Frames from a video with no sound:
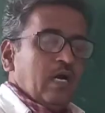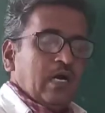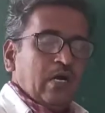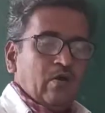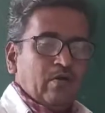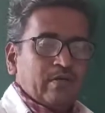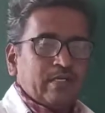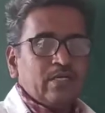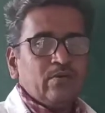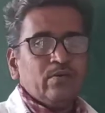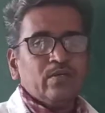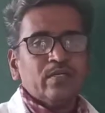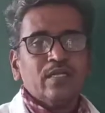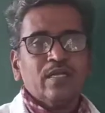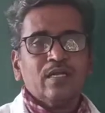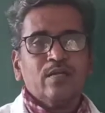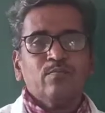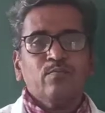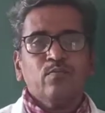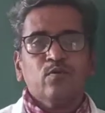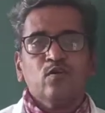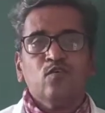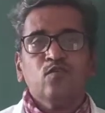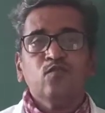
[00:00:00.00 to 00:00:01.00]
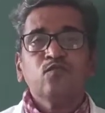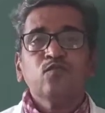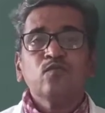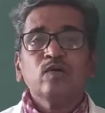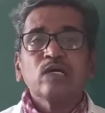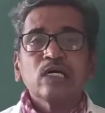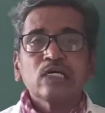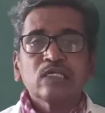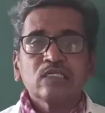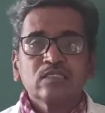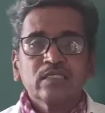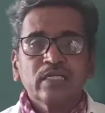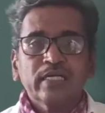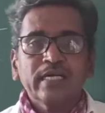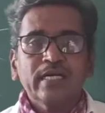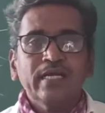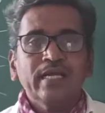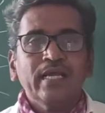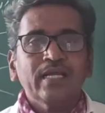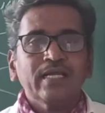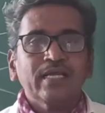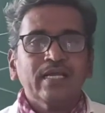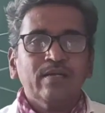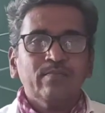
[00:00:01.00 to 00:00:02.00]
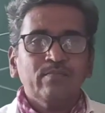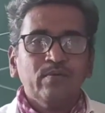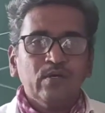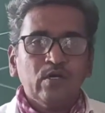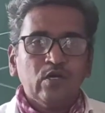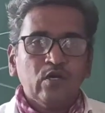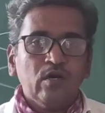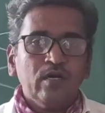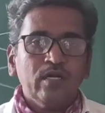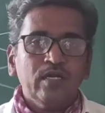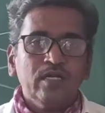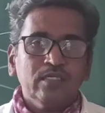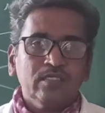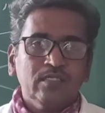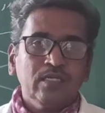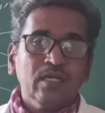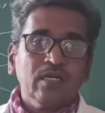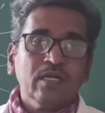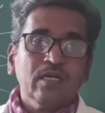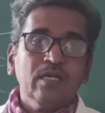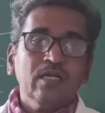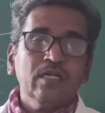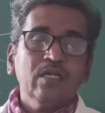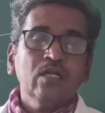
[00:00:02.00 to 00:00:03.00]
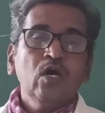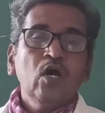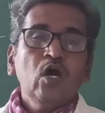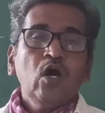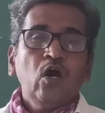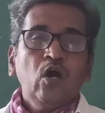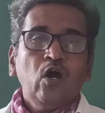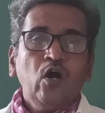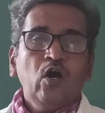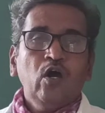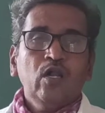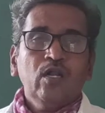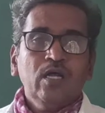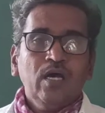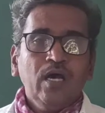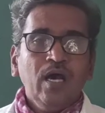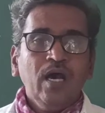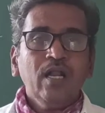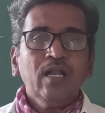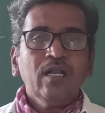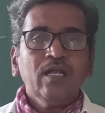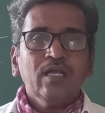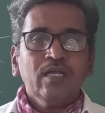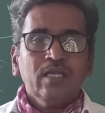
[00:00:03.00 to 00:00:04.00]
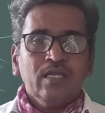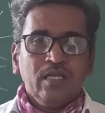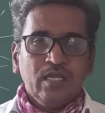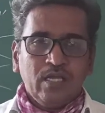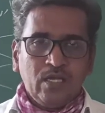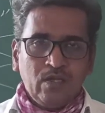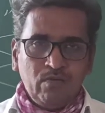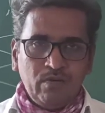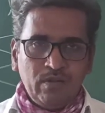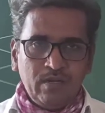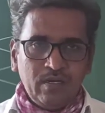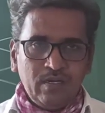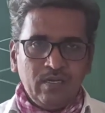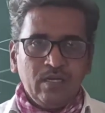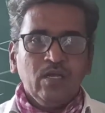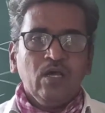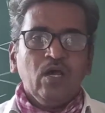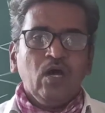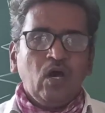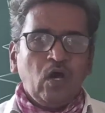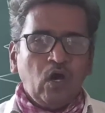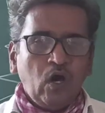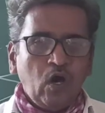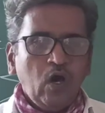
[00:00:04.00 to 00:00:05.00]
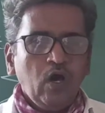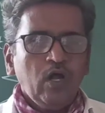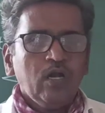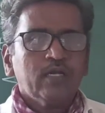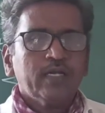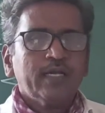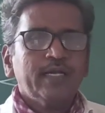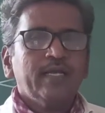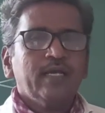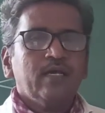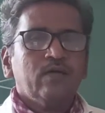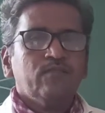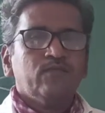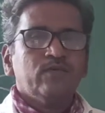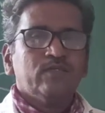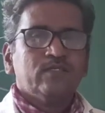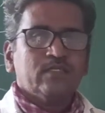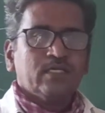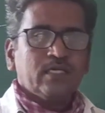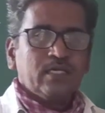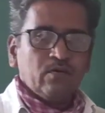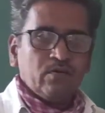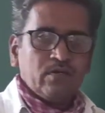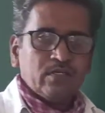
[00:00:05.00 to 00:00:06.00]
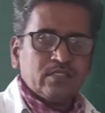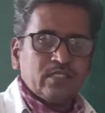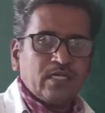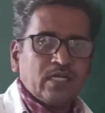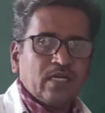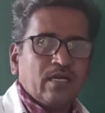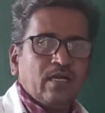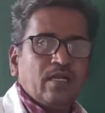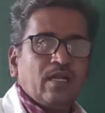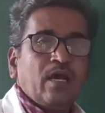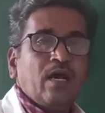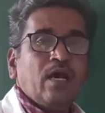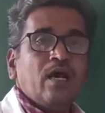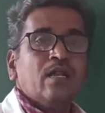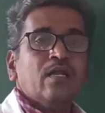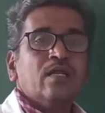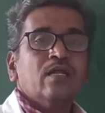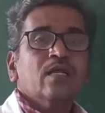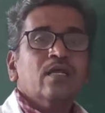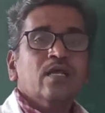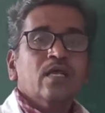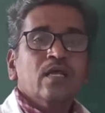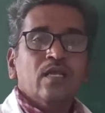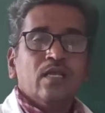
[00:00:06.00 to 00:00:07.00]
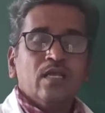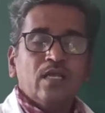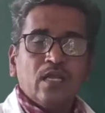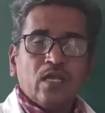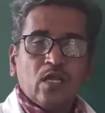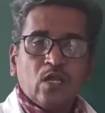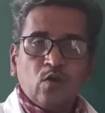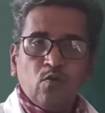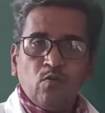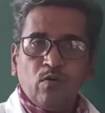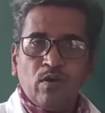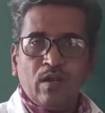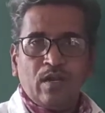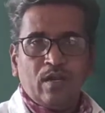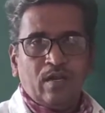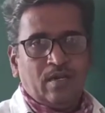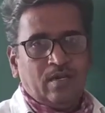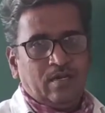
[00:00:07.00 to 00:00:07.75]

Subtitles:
whatever the number of radii can be drawn in a circle, all are equal. All radii of a given circle are equal.